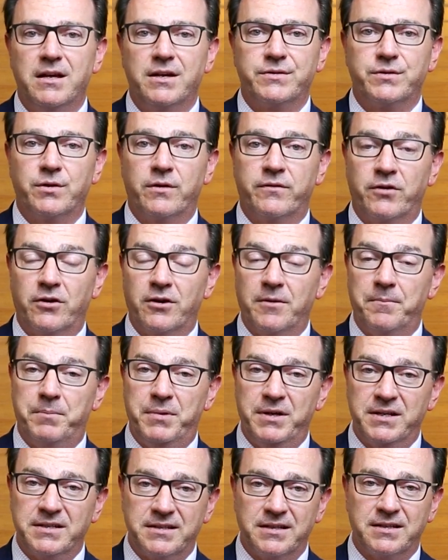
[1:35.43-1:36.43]
So if you're a
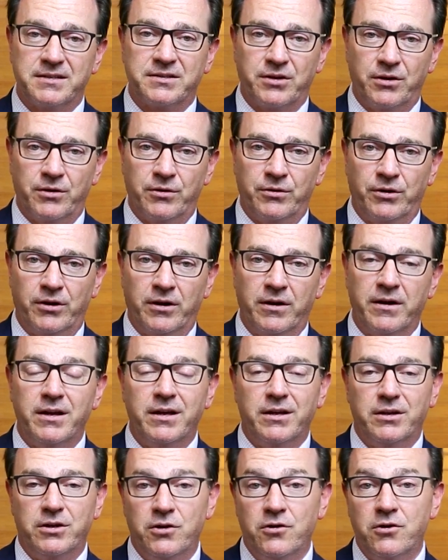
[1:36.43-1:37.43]
business owner,
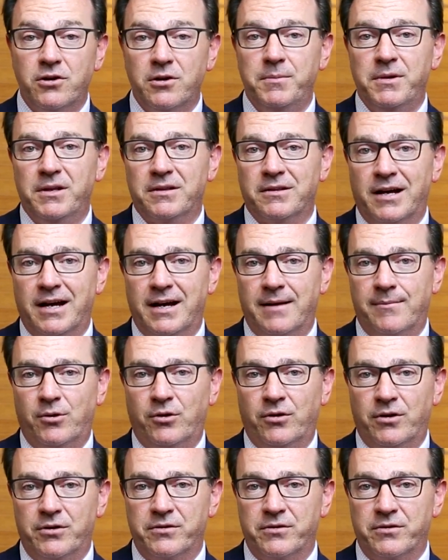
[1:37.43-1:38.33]
you could be liable